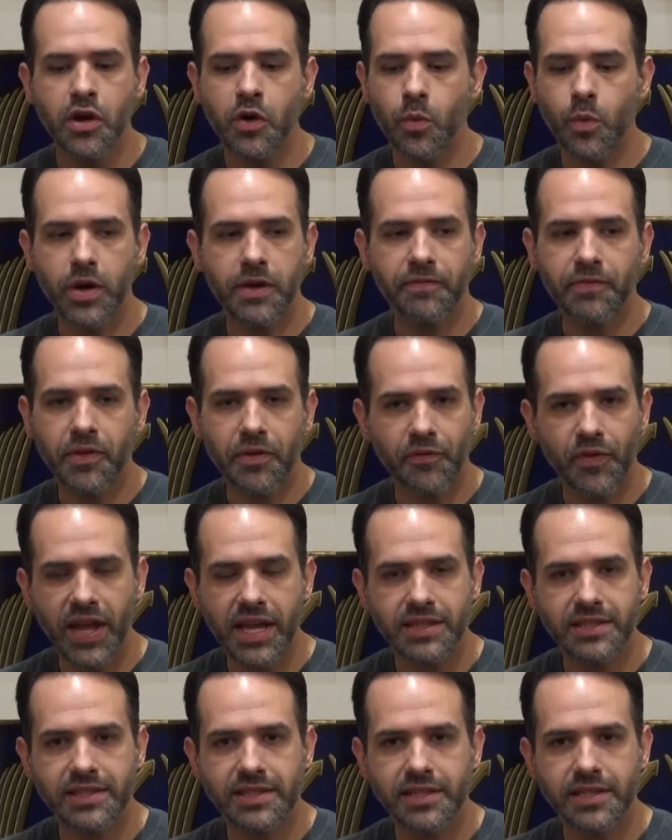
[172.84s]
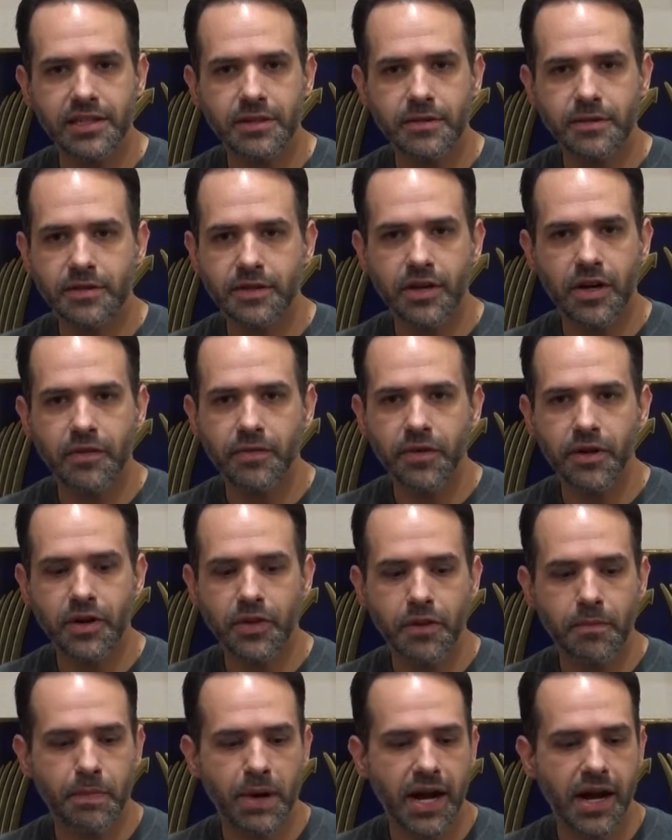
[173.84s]
with the fancy cover on
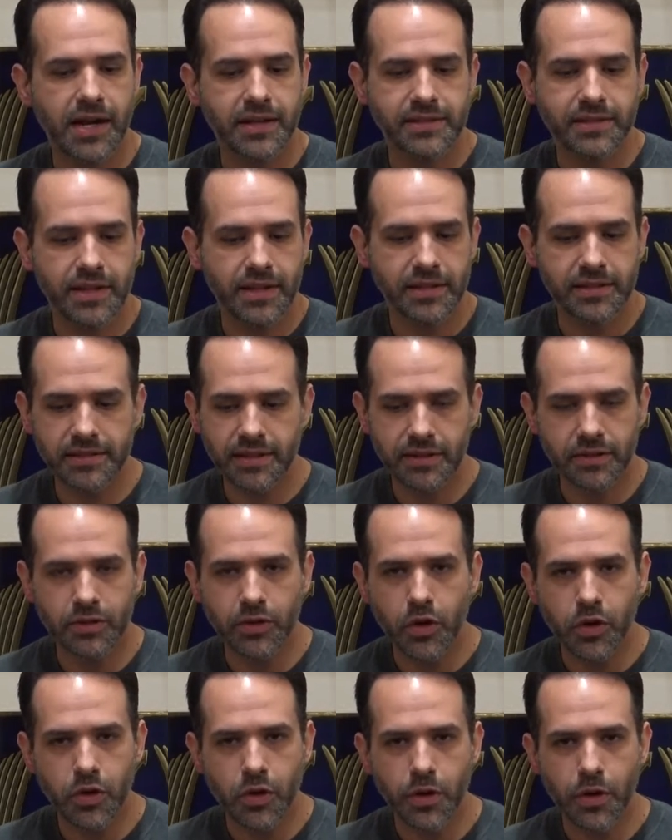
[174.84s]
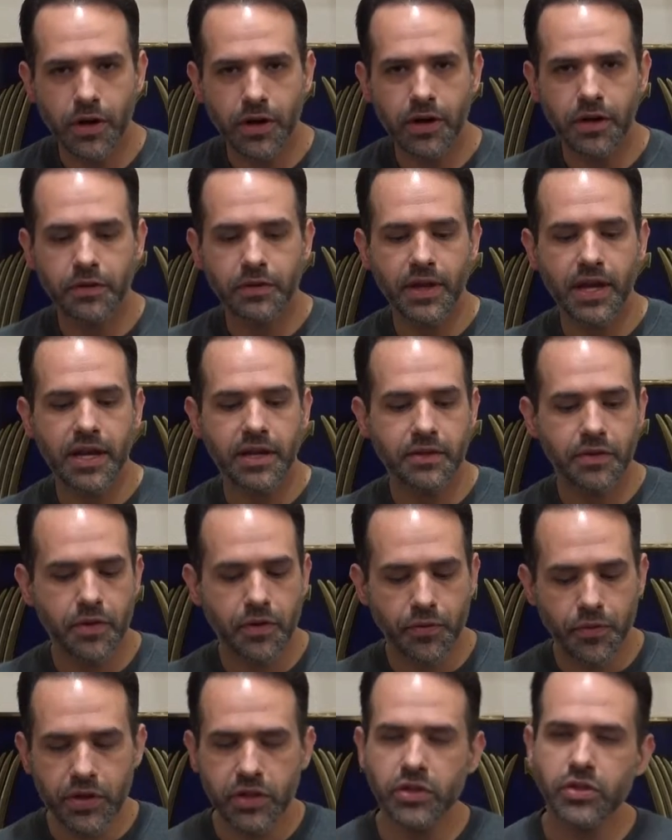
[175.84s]
the box that has like the logo and all that, they're
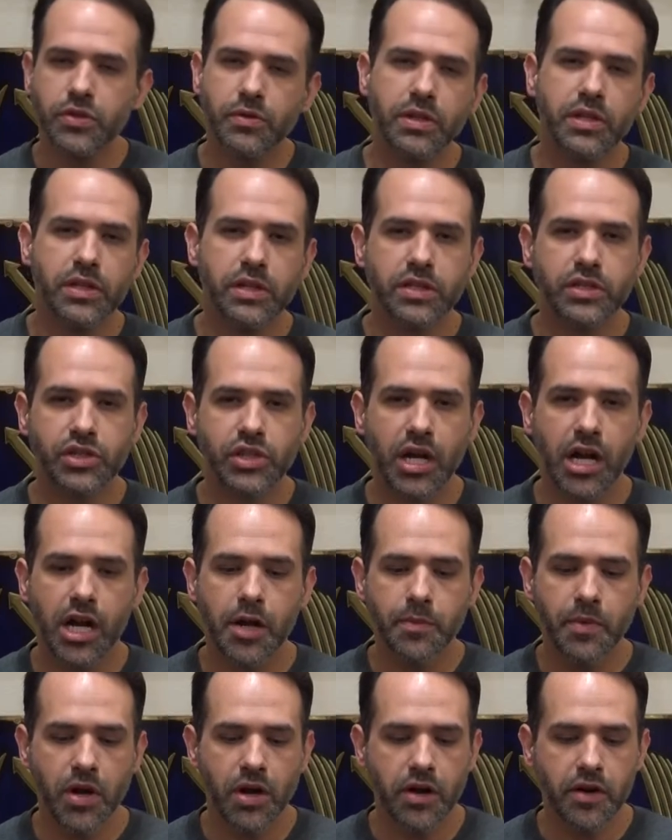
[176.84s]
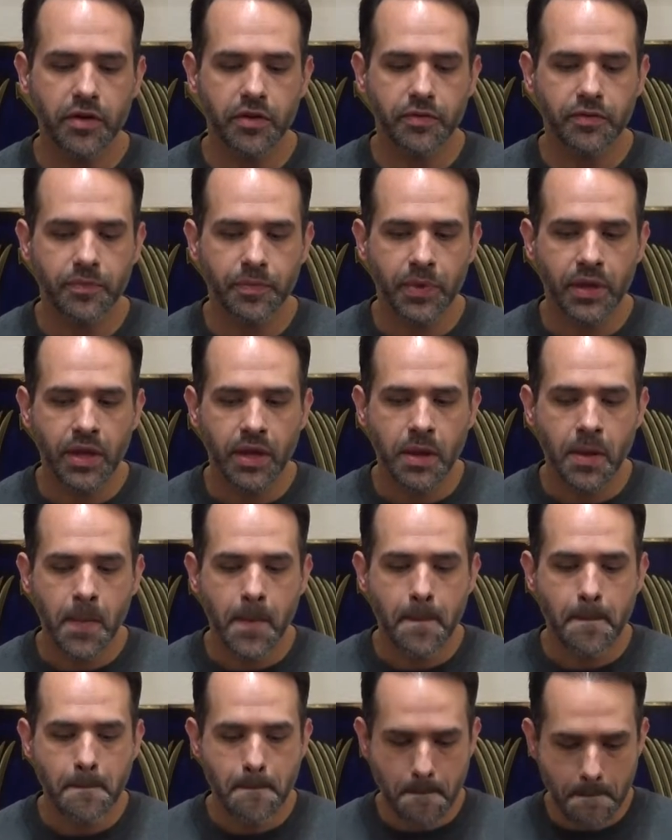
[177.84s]
really doing a good job of
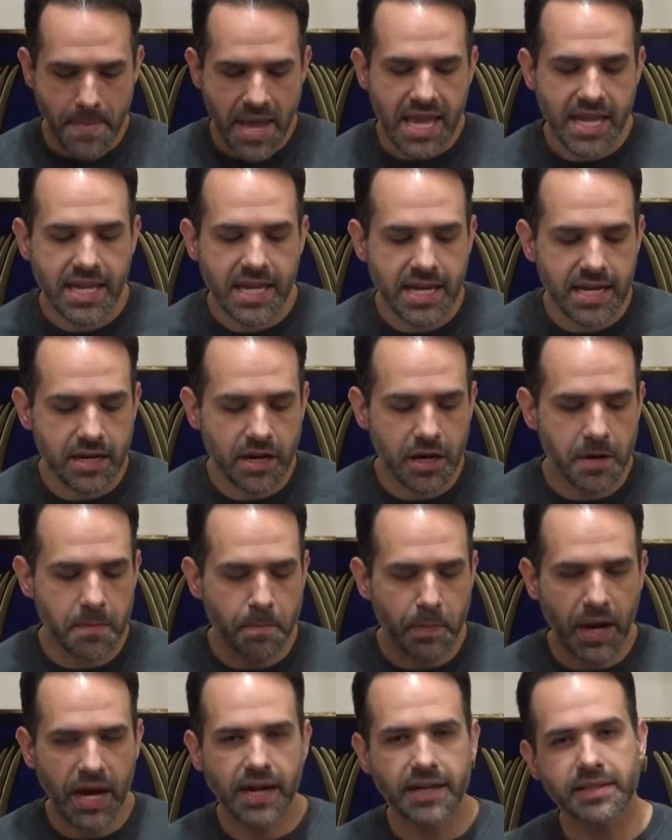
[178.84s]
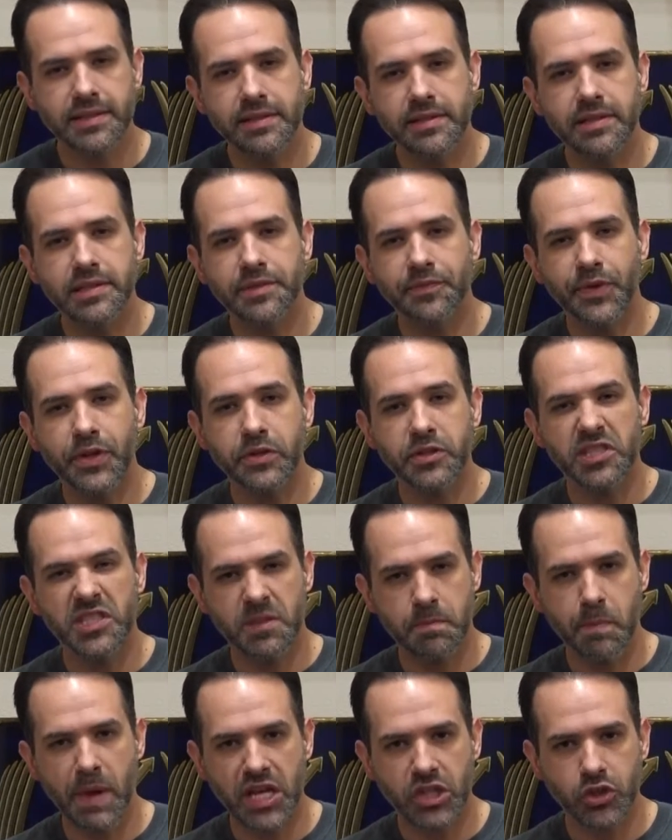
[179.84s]
making unboxing this feel
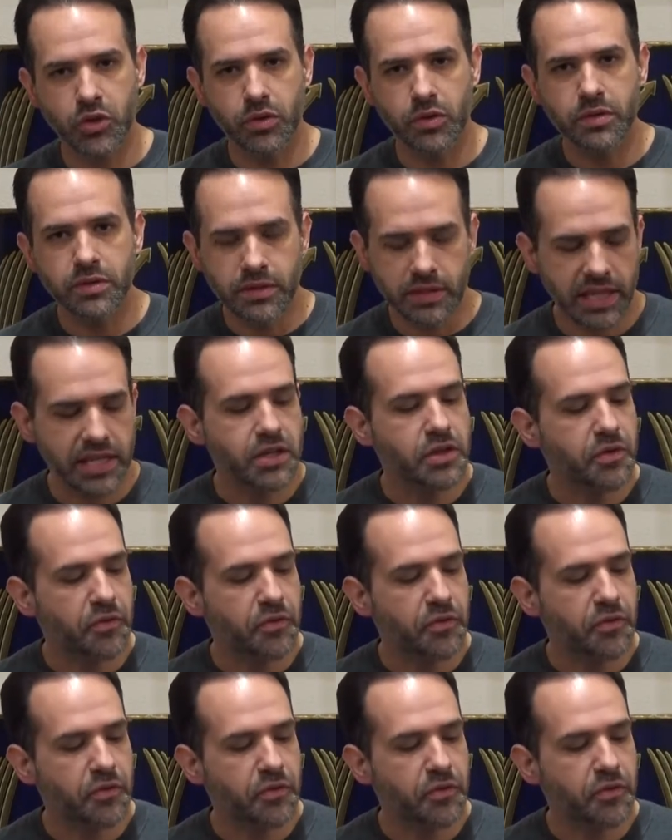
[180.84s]
special. Like